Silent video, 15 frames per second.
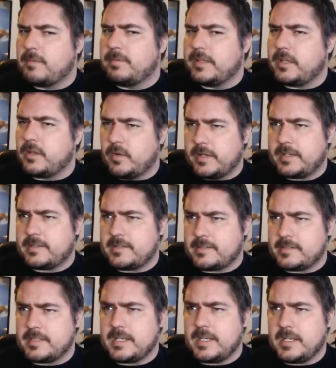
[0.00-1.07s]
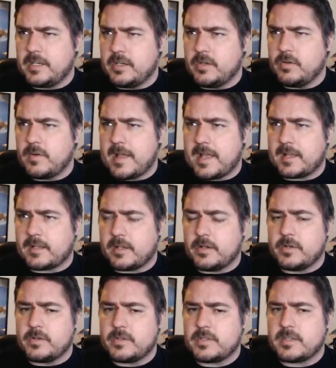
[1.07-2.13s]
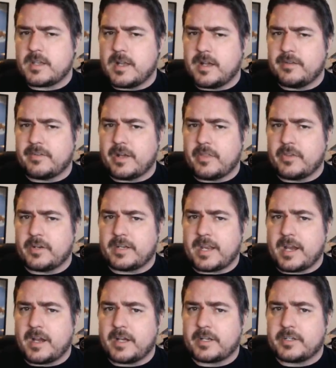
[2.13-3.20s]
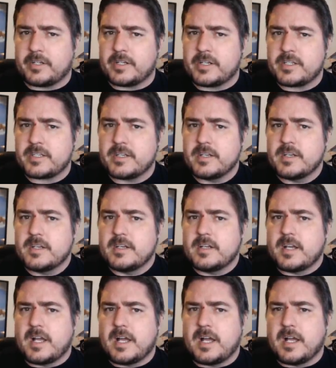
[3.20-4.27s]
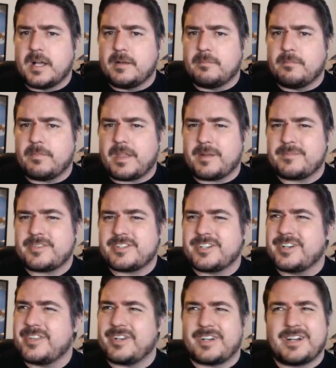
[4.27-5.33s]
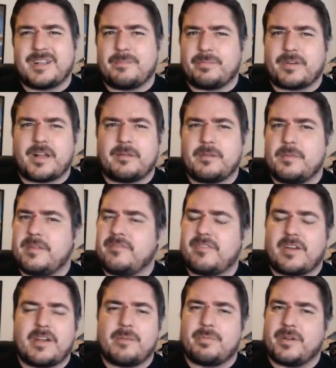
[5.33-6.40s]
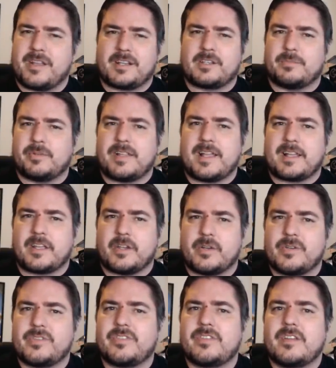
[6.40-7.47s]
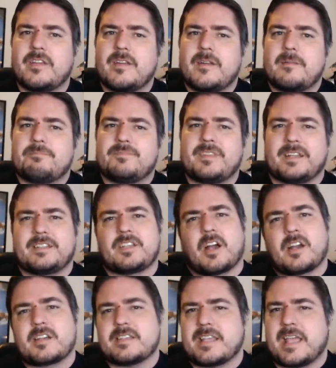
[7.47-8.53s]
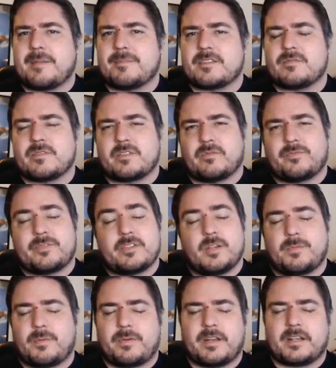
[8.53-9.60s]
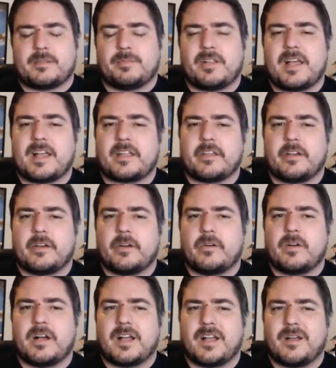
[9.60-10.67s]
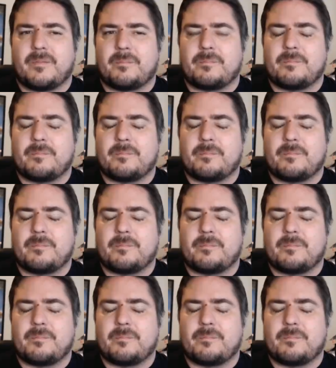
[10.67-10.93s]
going to see new Echoes of other characters. I'm sure they're going to probably be very predictable Echoes. Like Dark Samus was a super predictable Echo.